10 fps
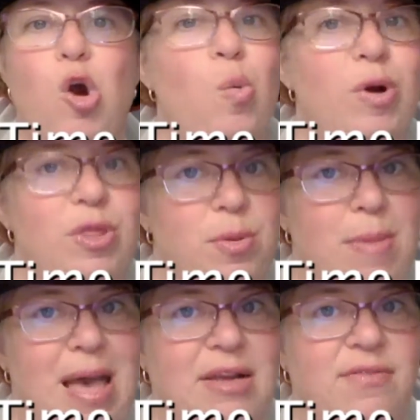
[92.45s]
where the
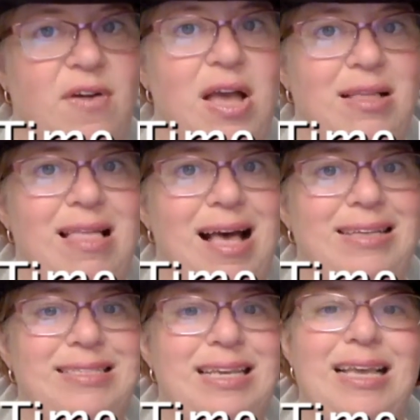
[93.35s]
magnifying
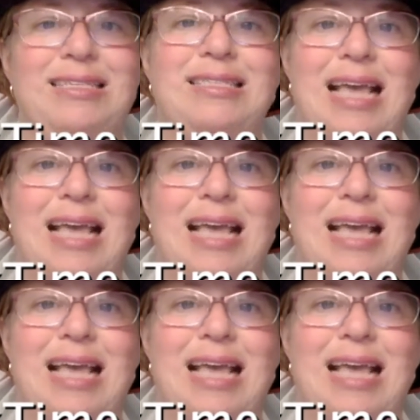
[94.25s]
glass is